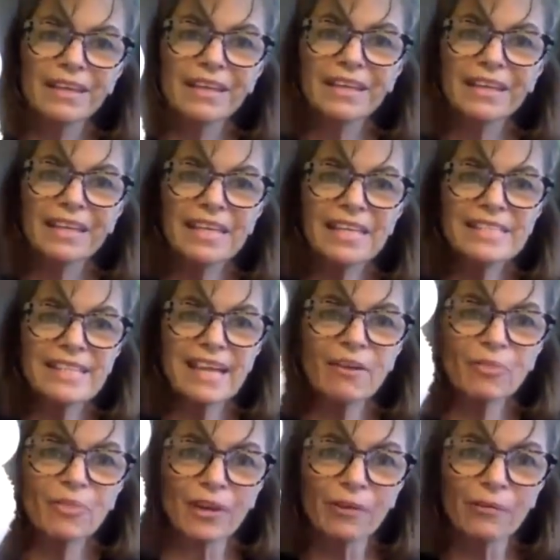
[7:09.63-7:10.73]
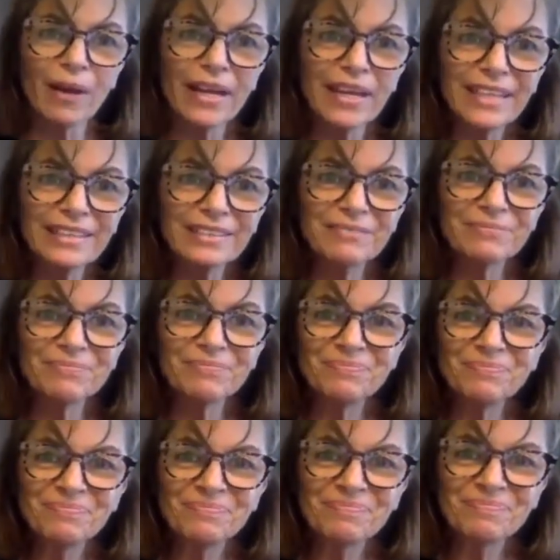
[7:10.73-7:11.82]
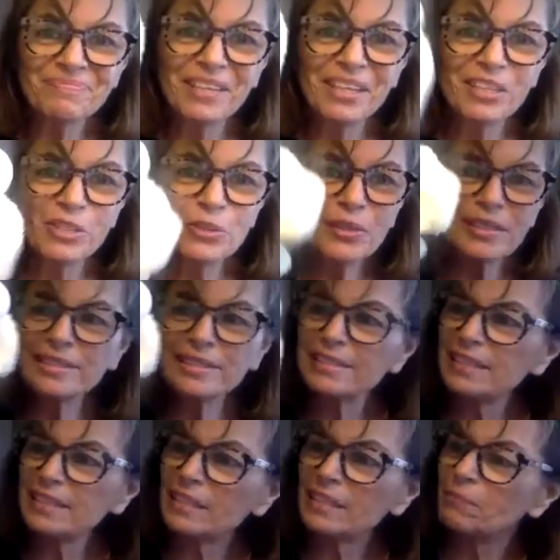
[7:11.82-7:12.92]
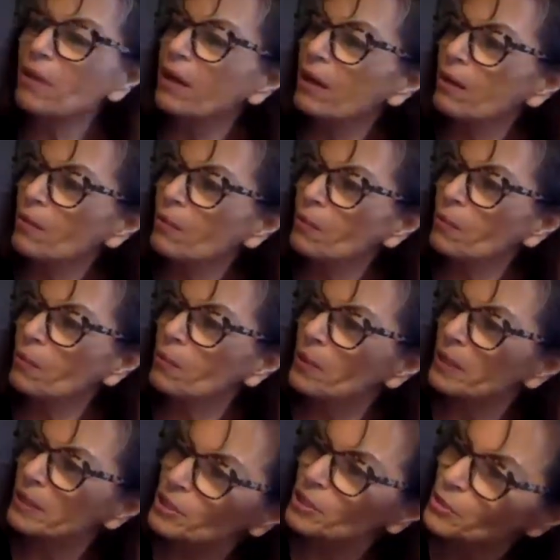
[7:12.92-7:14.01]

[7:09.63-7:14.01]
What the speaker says: he's out there, right? You can see him. Well, you